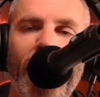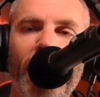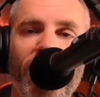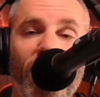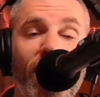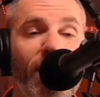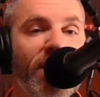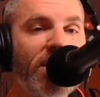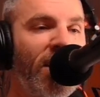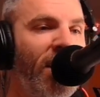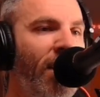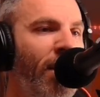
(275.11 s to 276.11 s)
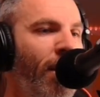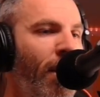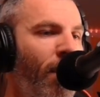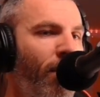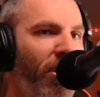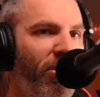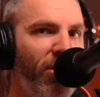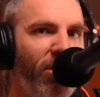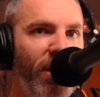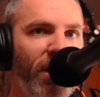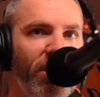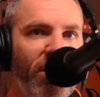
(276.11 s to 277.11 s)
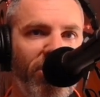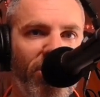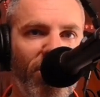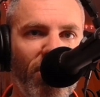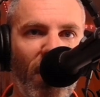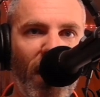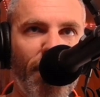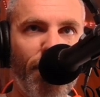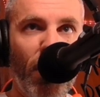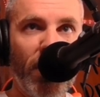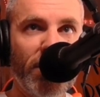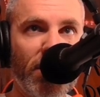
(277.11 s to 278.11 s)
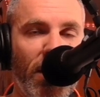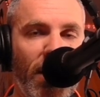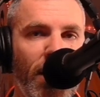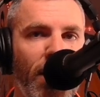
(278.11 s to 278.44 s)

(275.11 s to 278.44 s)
So, anyways, make sure you're hitting the subscribe button